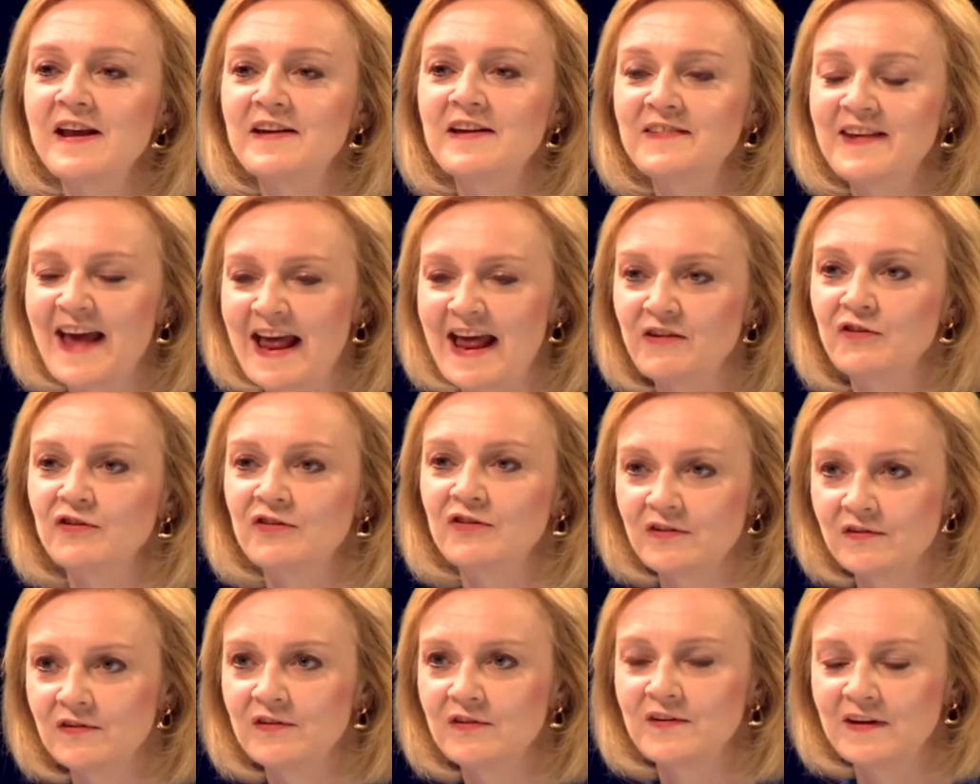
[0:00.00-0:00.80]
an
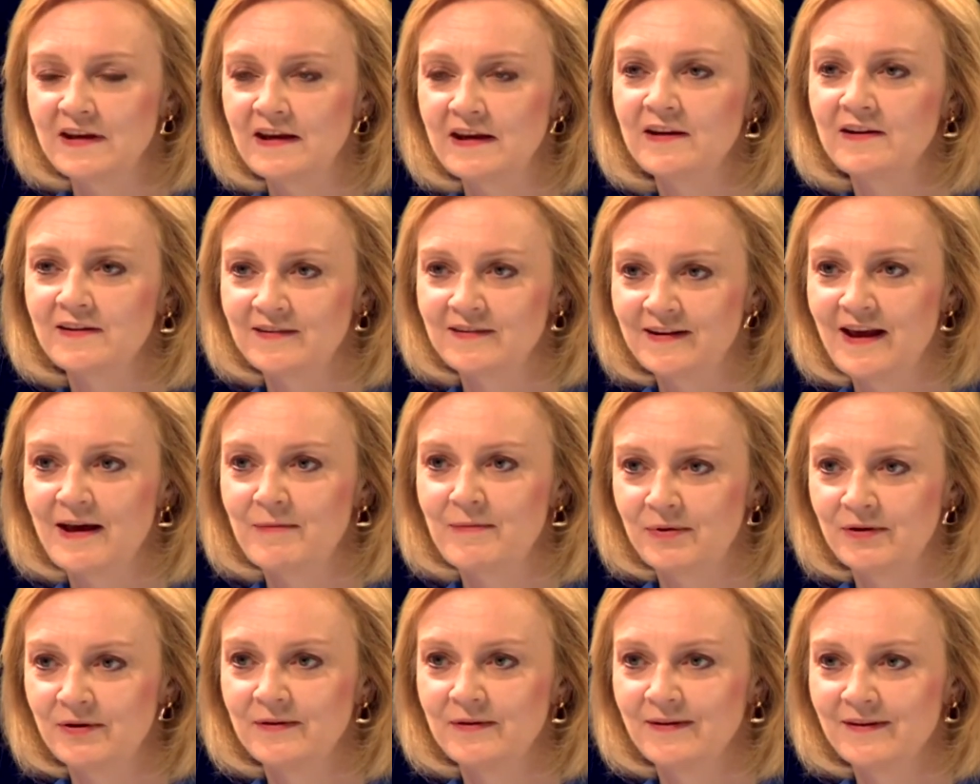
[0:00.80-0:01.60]
attention seeker, Seb.
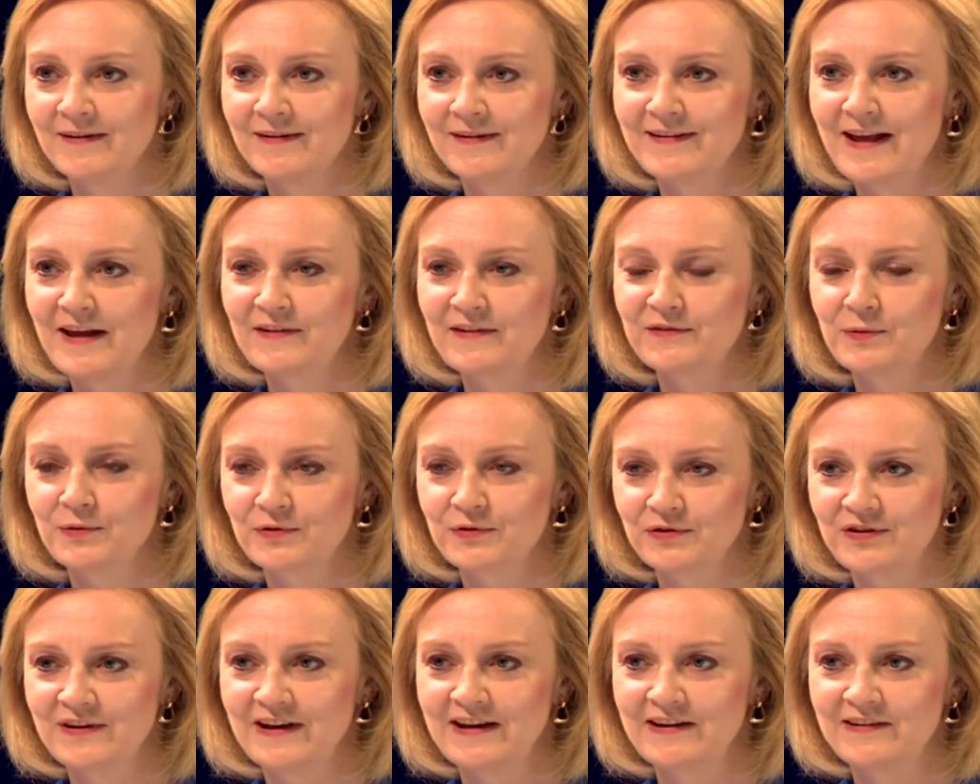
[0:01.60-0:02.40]
That's what
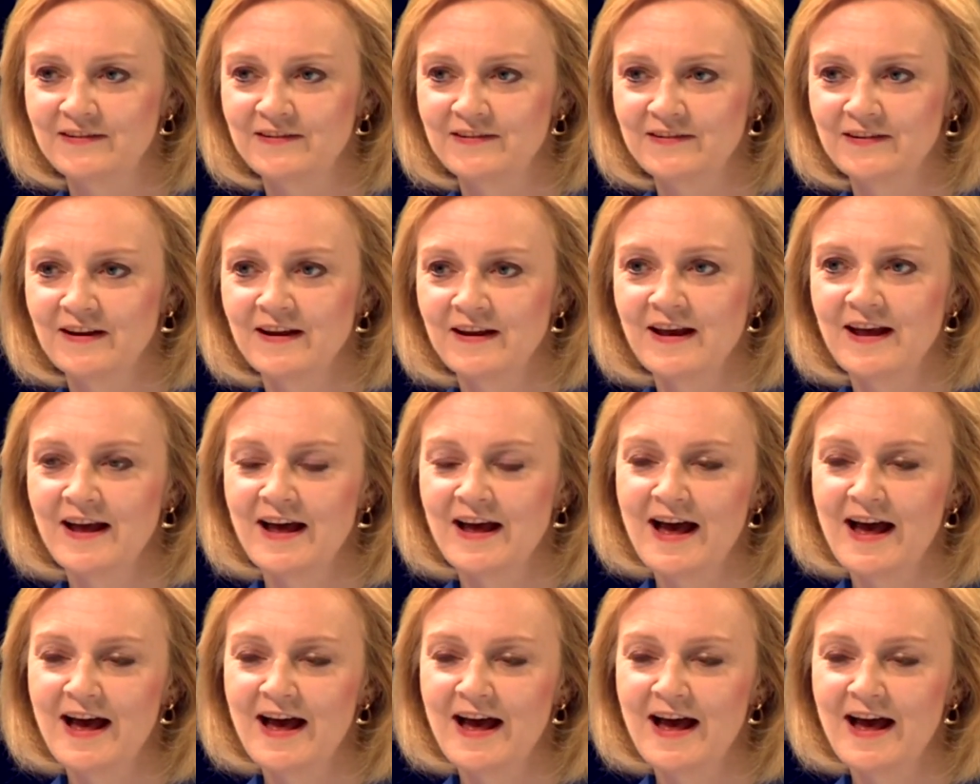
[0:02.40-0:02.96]
she is.